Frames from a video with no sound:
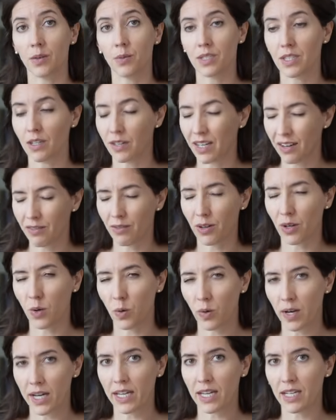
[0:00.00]
Was there ever
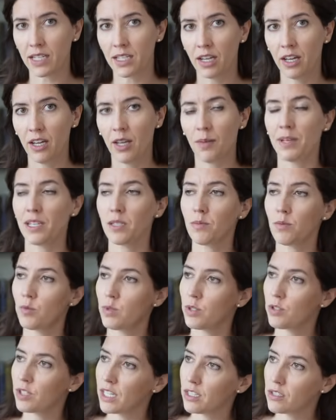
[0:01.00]
quiet? Because
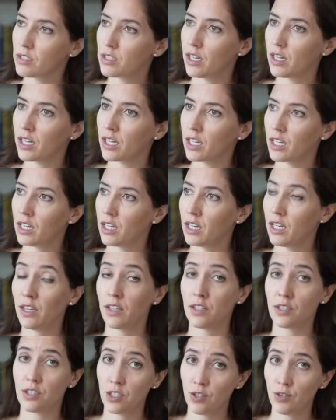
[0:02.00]
between your kids talking,
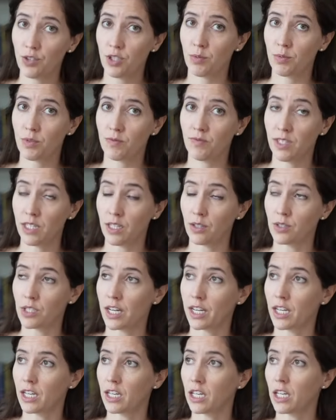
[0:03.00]
this YouTube video
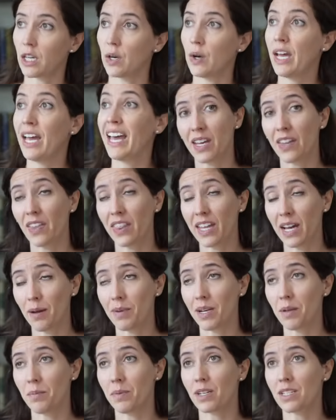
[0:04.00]
talking at you, and then that
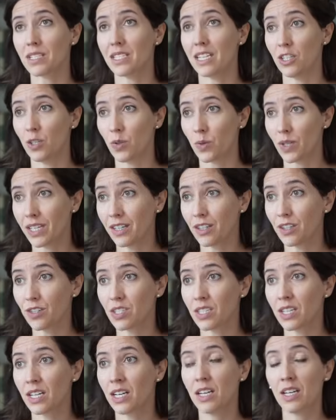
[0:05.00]
many books in your
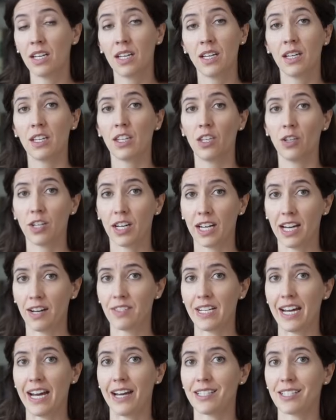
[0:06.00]
ears, you're gonna have
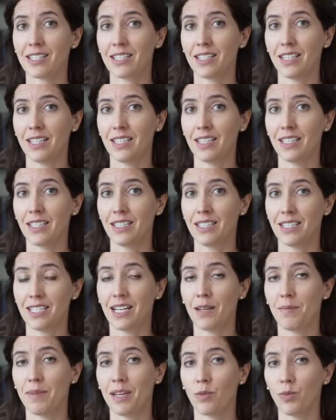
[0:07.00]
to ask, did
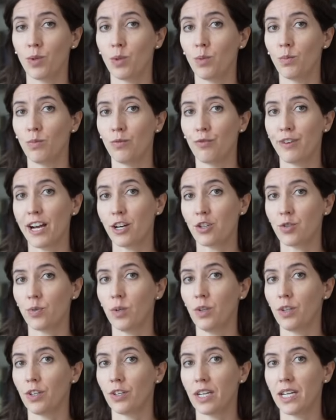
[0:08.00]
I make room for
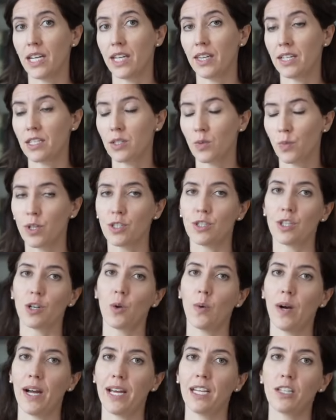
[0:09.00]
actual learning in this? Was there
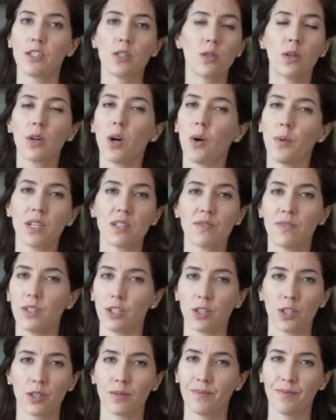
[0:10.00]
quiet? So don't always fill
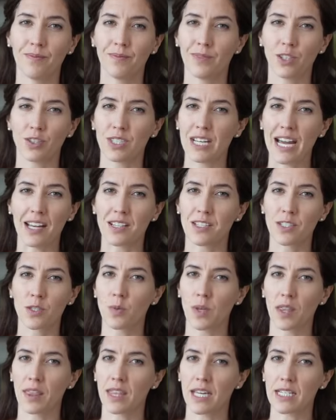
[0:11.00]
your tasks
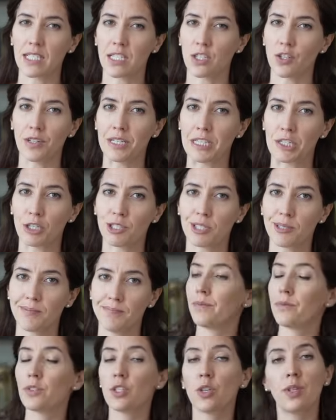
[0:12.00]
with things in your
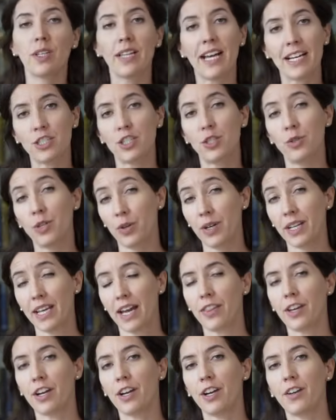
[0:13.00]
ears. So the last two go
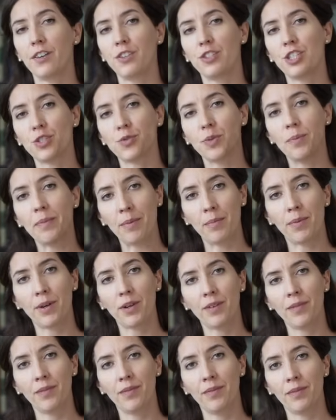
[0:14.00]
together. Just
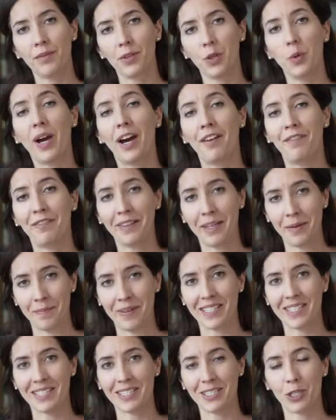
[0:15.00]
remember, you have
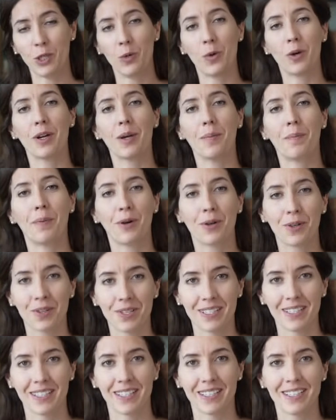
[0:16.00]
limits. You are a
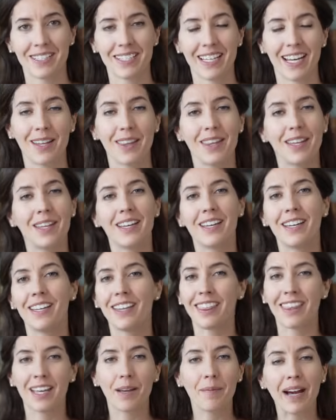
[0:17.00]
person. This is kind of
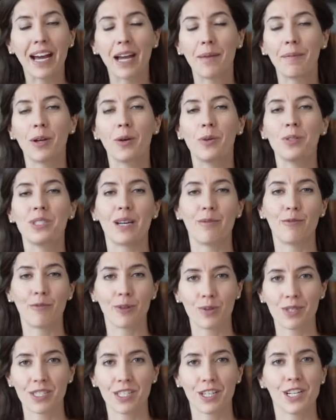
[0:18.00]
the thing behind my whole Dumb
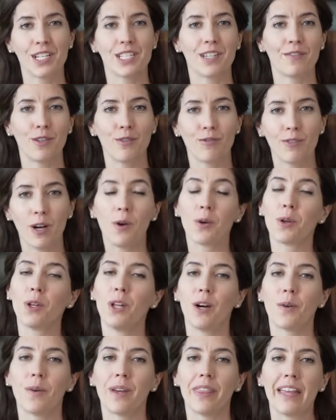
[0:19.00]
Phone series, if you followed
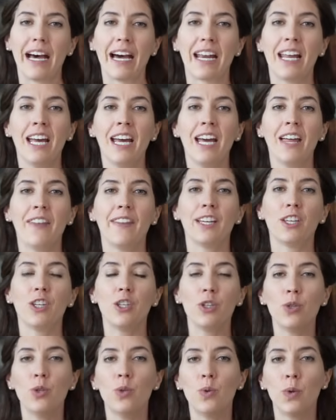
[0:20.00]
along with that, that
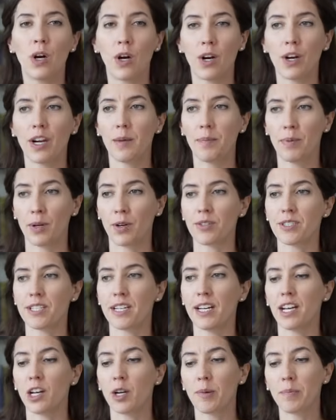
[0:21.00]
you are a
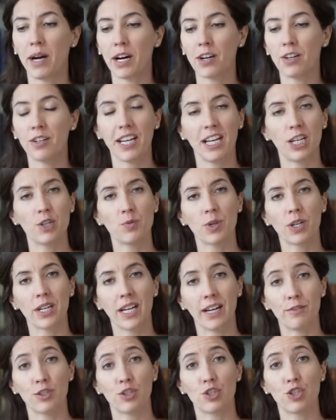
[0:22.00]
person. In our modern age, we're gonna
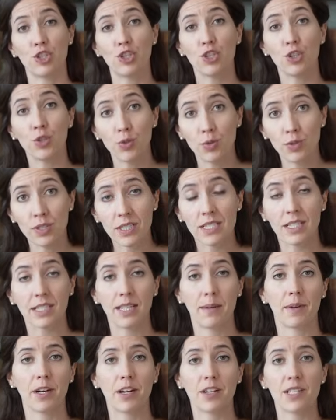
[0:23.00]
have to choose to
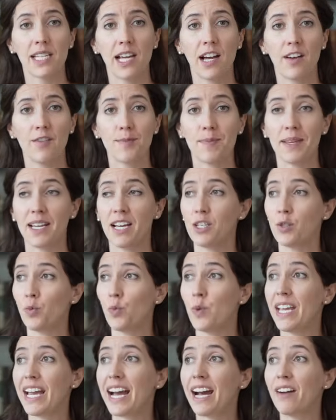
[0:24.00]
limit ourselves because
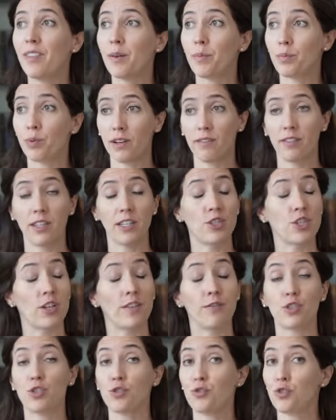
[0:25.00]
we have the privilege
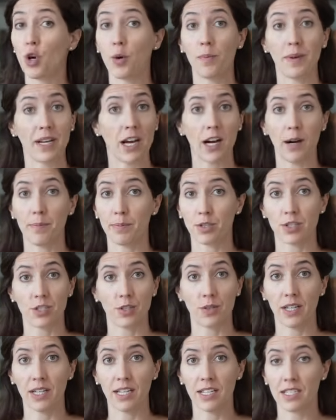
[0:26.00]
of so many
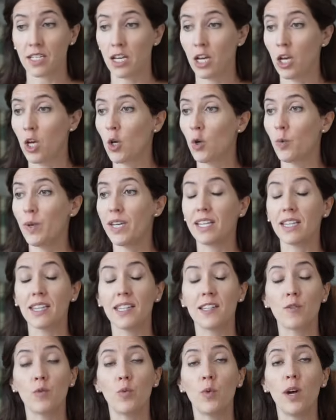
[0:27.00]
opportunities. We can
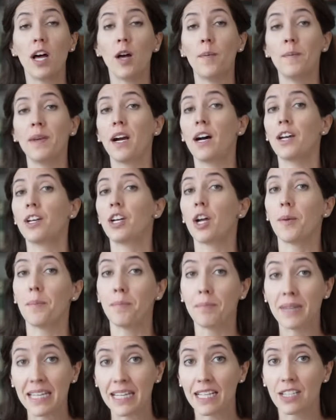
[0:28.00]
live well beyond our
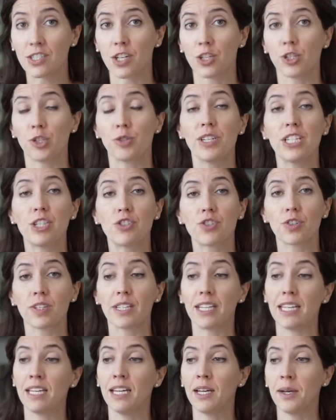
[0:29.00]
means, our
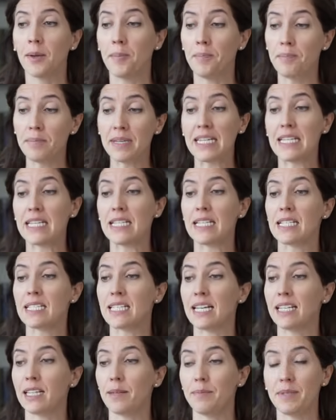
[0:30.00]
creaturely means
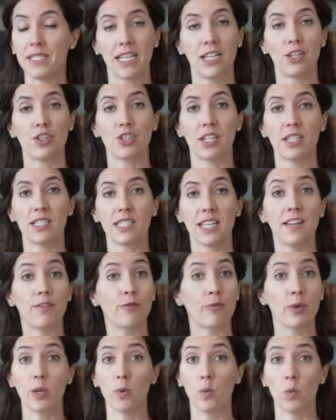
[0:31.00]
and limitations,
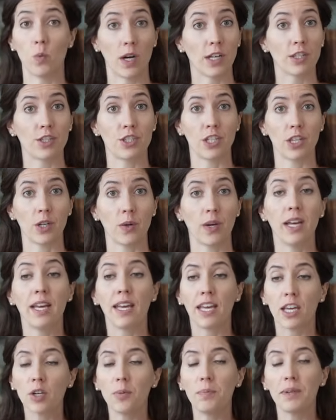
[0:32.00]
if we want to.
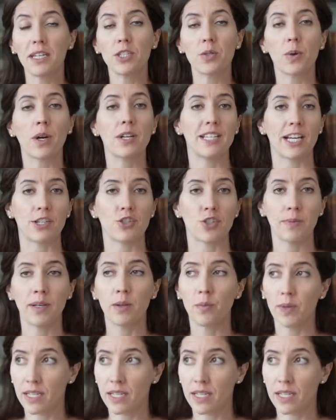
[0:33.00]
It'll be to our detriment.